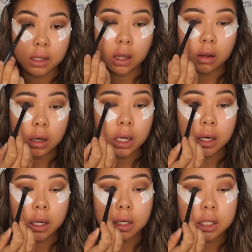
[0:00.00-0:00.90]
that
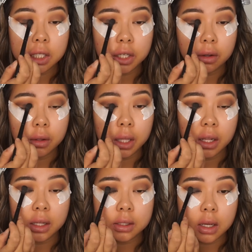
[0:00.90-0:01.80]
on until
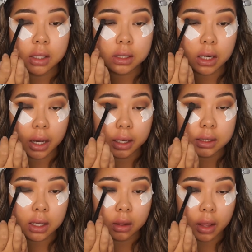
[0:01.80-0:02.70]
it is as dark
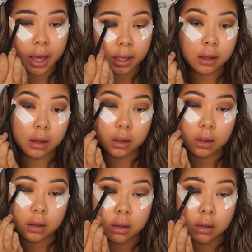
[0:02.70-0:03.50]
as I like it.